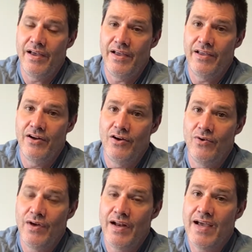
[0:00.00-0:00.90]
you
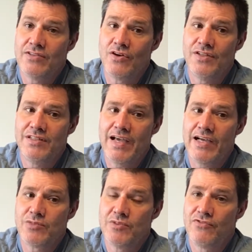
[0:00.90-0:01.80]
know, and it has all the
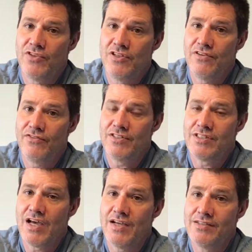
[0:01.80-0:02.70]
attachments for the different
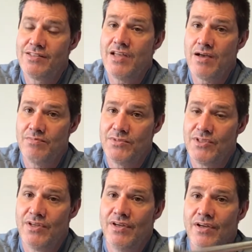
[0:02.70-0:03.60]
size stems.
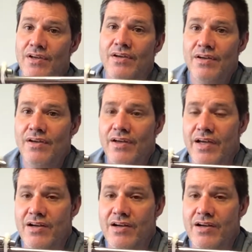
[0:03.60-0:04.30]
It